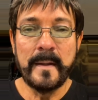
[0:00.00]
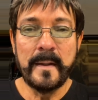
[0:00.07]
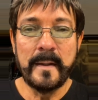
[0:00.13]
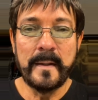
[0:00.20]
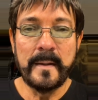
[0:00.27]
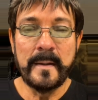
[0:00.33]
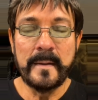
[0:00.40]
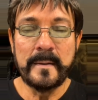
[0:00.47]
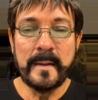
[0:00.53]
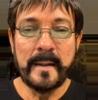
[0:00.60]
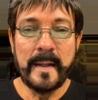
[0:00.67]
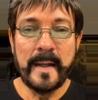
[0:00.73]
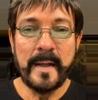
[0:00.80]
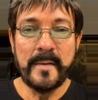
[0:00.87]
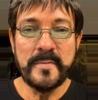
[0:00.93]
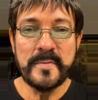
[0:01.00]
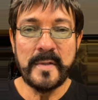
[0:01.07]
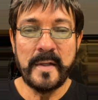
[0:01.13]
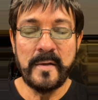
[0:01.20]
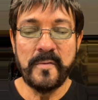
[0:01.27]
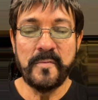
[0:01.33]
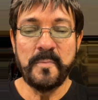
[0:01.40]
uh, in the lives
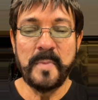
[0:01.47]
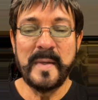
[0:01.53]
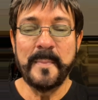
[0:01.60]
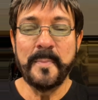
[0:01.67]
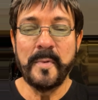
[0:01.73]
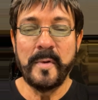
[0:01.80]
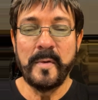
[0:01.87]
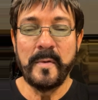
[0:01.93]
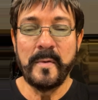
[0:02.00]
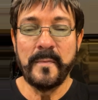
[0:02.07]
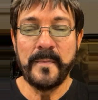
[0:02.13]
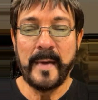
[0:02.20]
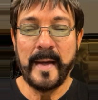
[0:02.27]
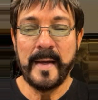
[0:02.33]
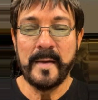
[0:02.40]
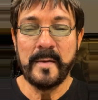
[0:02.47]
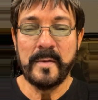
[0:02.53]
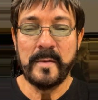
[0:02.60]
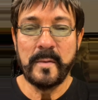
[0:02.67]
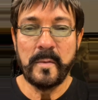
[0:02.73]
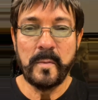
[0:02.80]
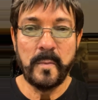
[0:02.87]
of people that
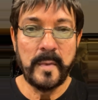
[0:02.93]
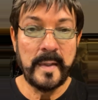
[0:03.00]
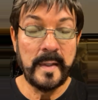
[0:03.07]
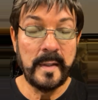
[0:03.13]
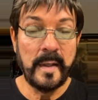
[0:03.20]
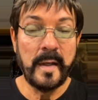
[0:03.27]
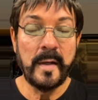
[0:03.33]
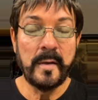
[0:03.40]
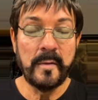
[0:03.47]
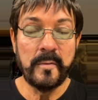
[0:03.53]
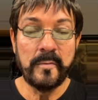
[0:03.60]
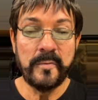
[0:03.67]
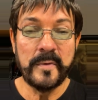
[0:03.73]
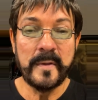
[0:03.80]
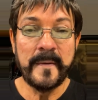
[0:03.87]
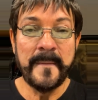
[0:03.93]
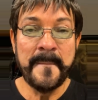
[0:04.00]
we loved.